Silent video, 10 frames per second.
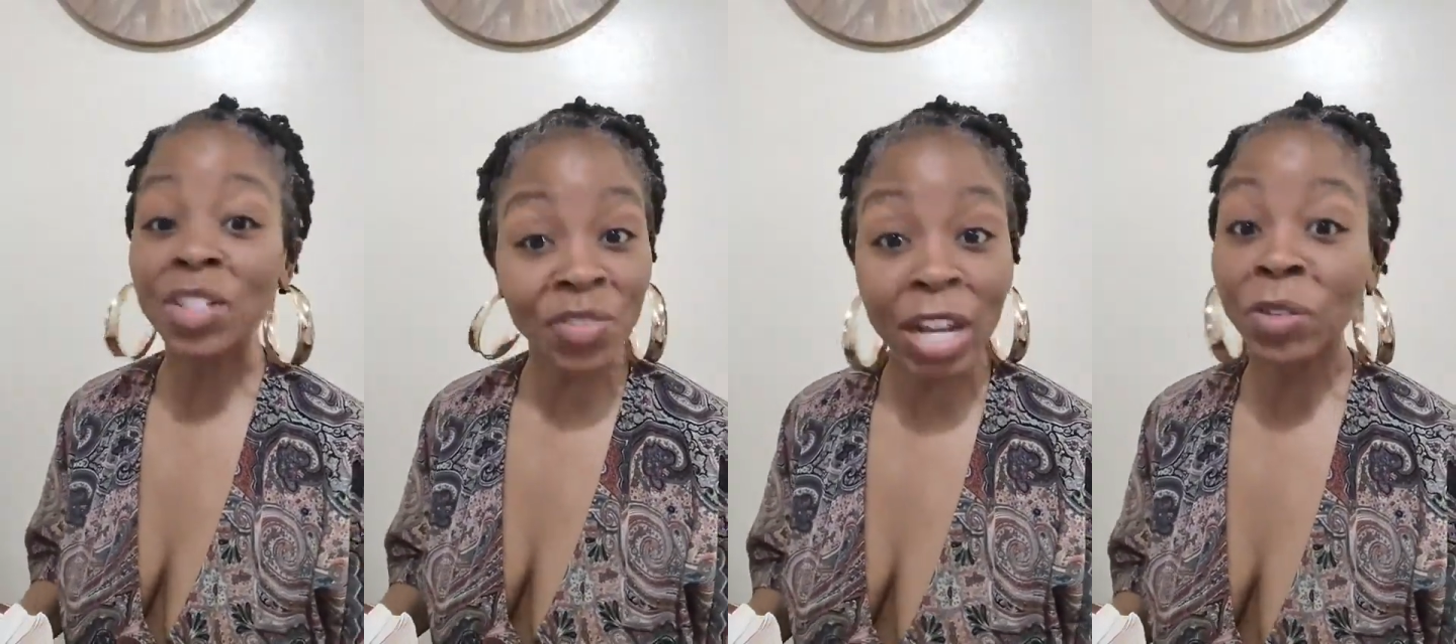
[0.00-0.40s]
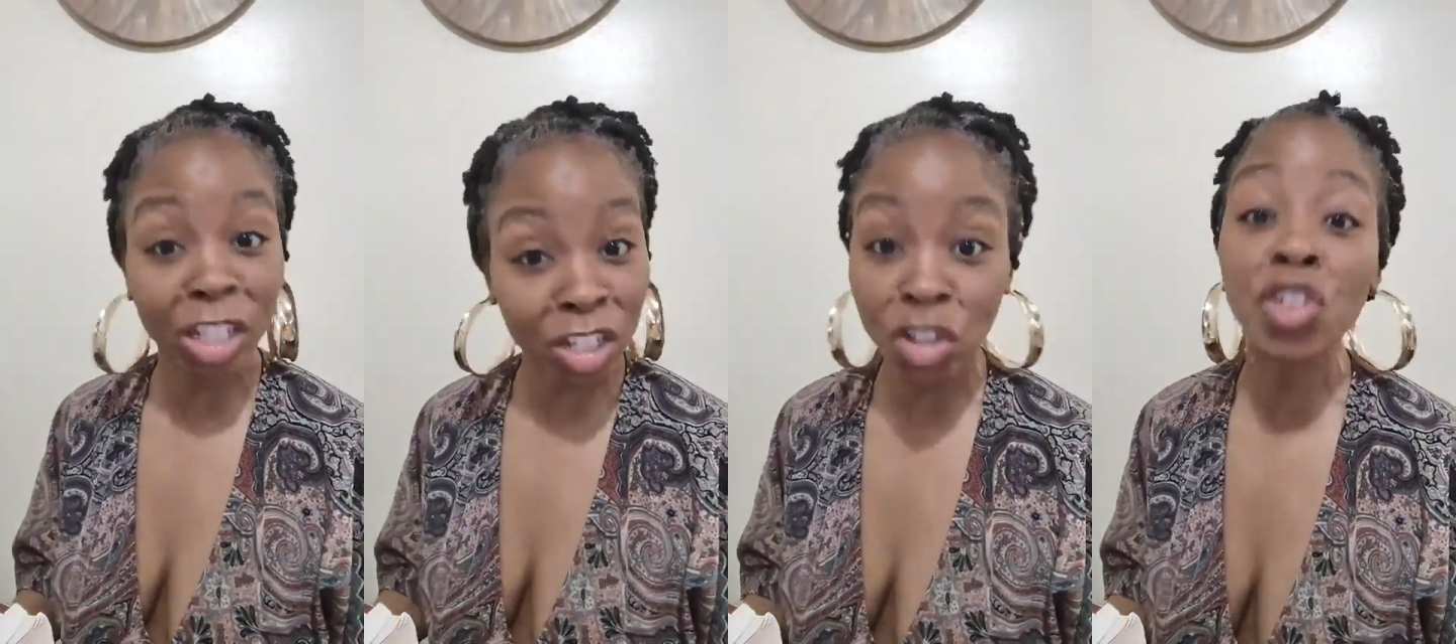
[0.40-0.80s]
around
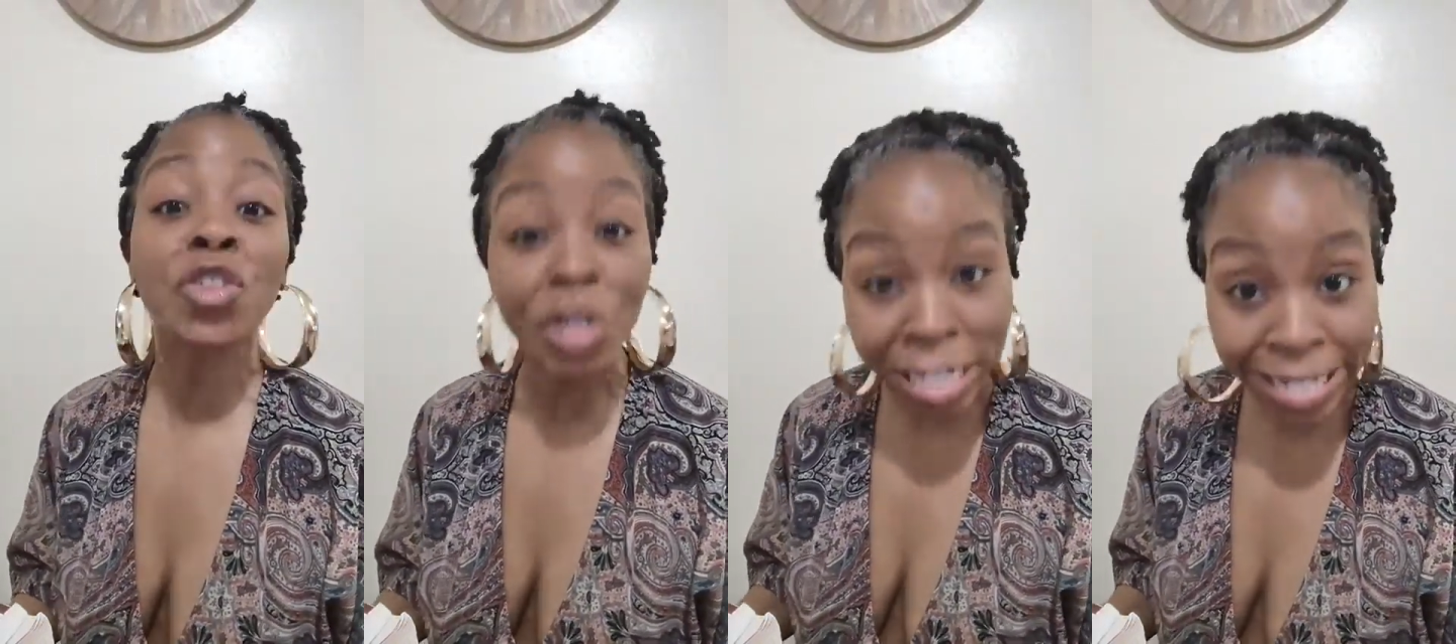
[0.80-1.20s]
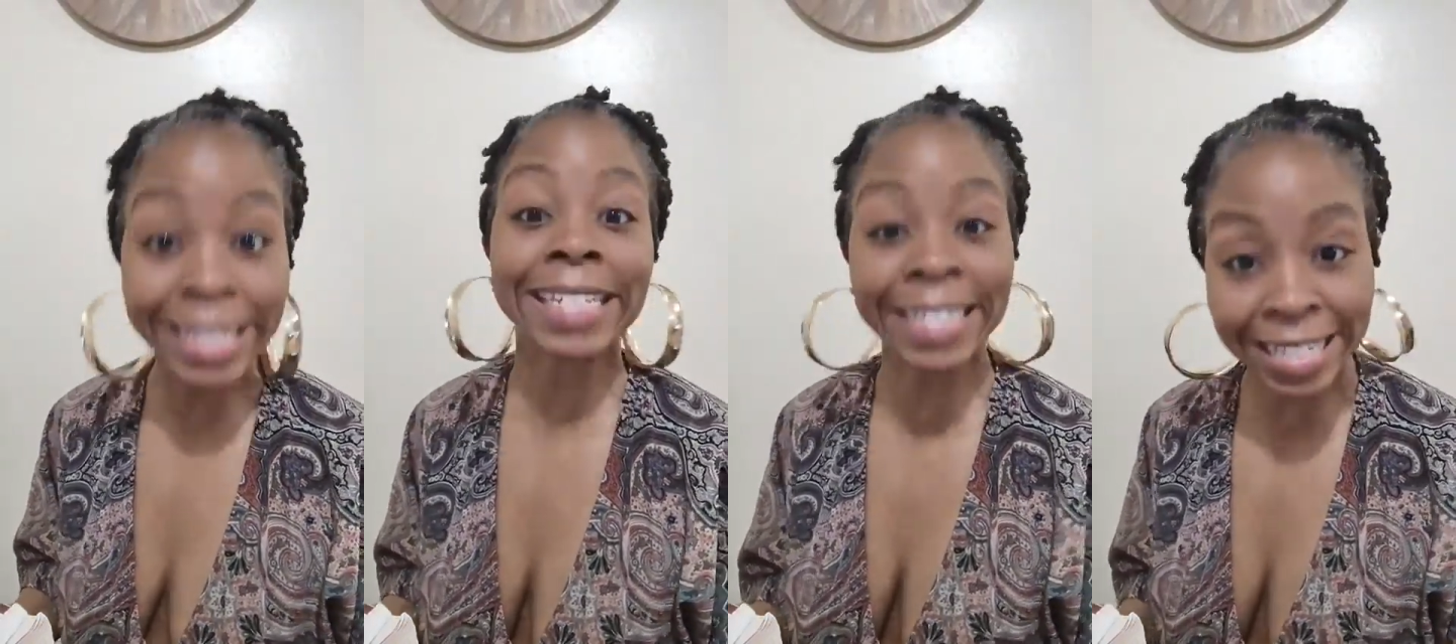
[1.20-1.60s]
these
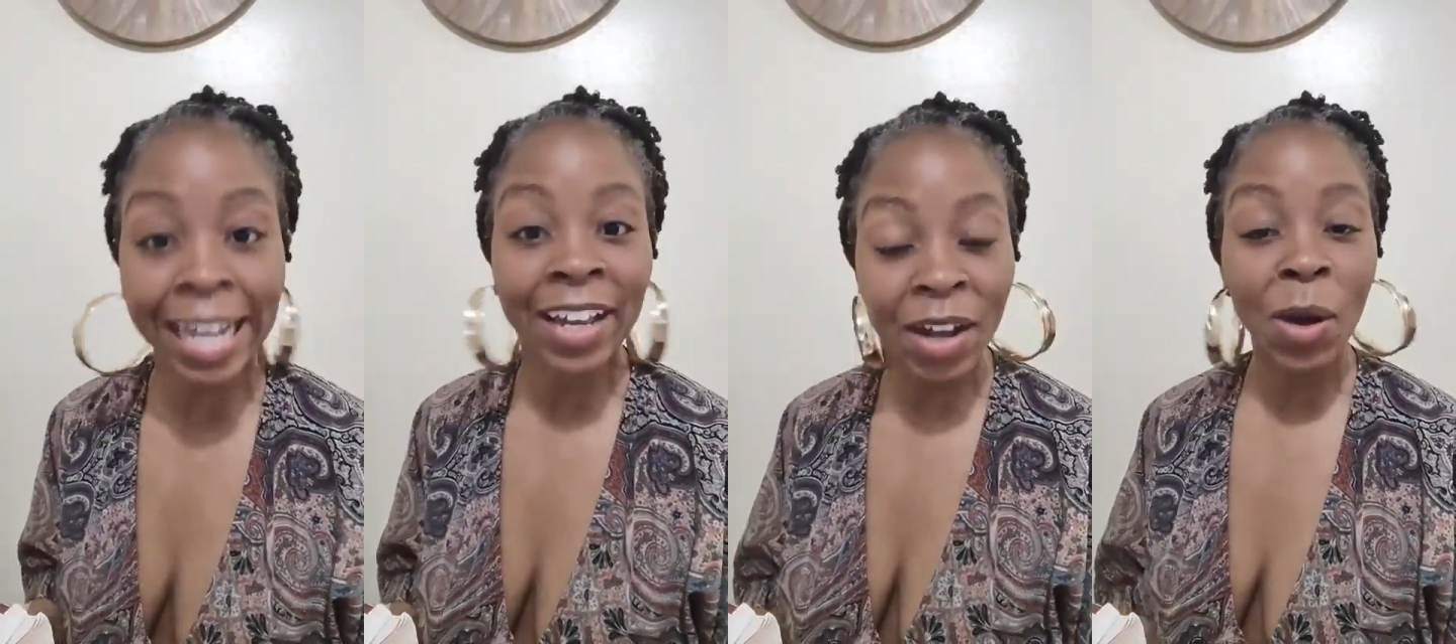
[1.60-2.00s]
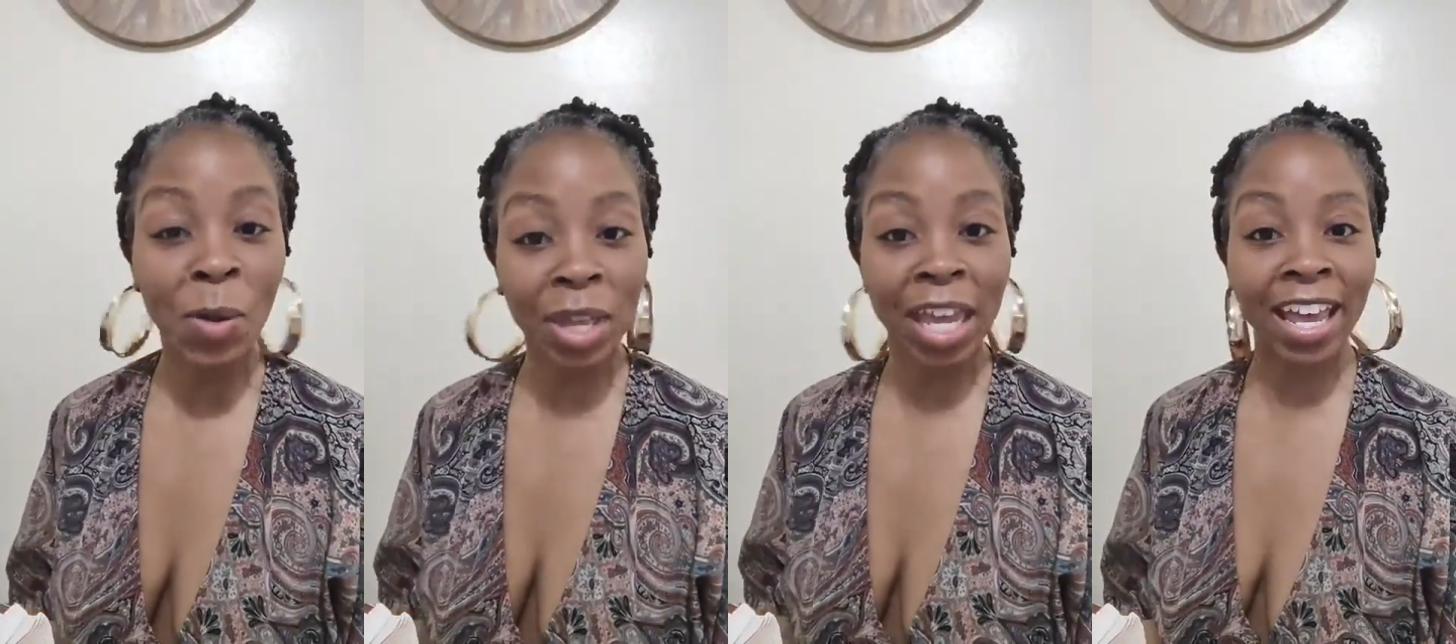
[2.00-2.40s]
streets.
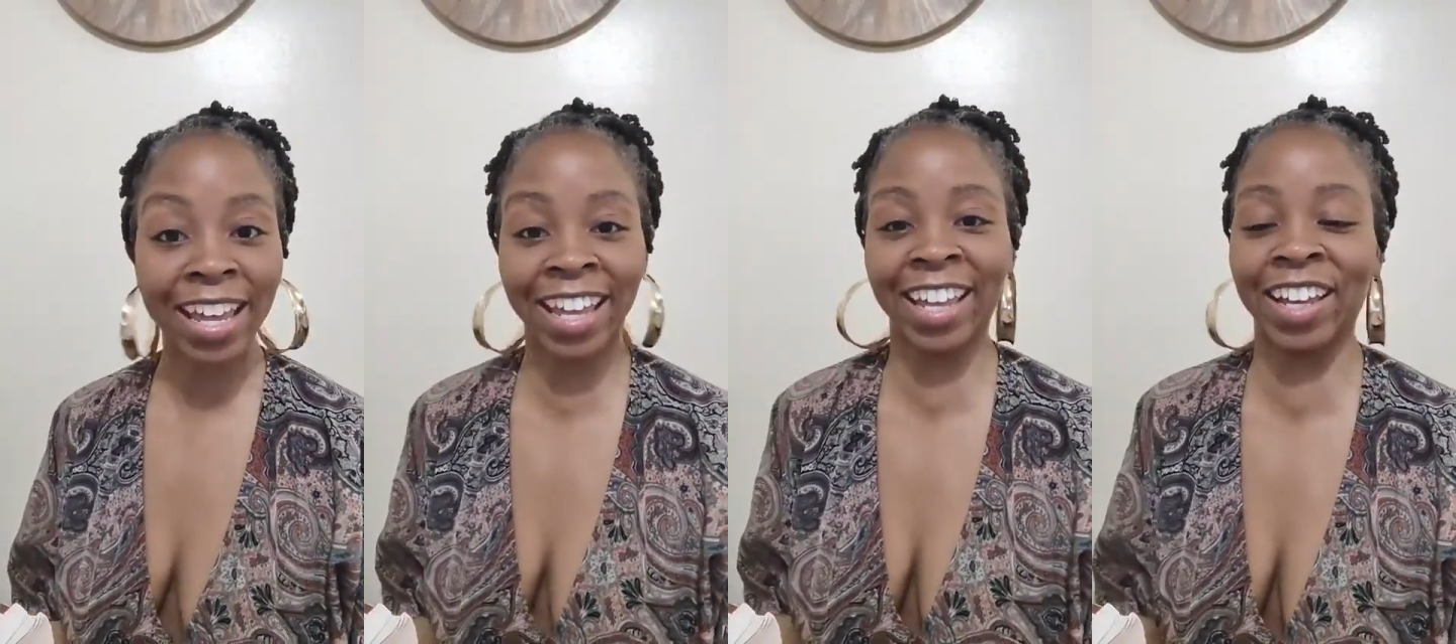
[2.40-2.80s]
Okay,